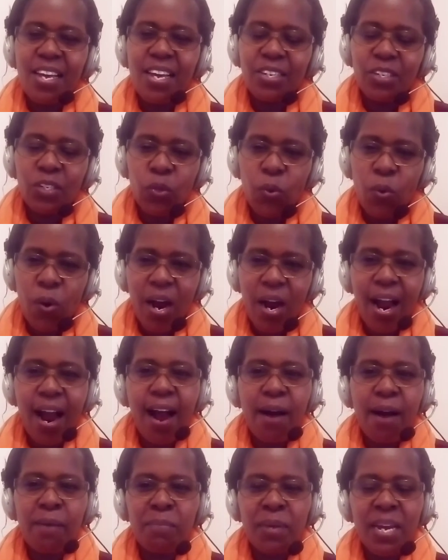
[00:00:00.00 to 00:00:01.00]
to
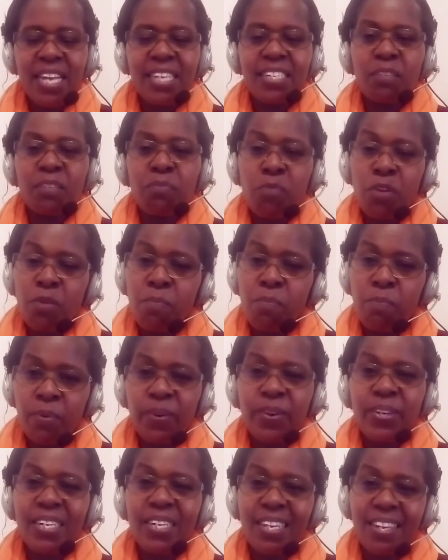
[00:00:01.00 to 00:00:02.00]
come and be
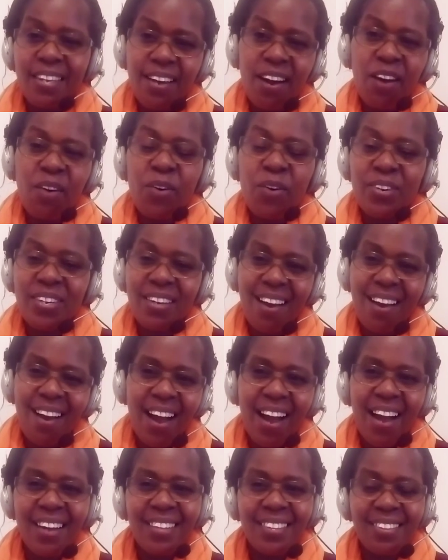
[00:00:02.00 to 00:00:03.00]
born here on
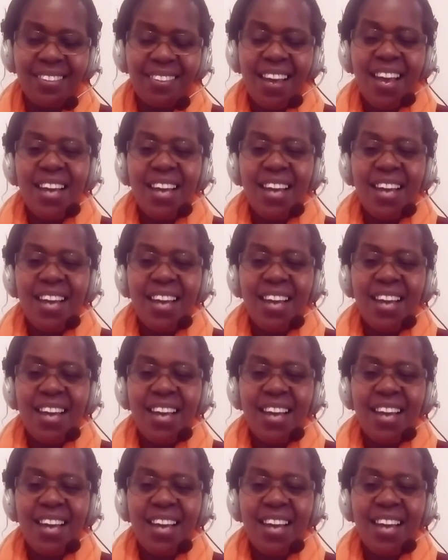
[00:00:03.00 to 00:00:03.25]
earth,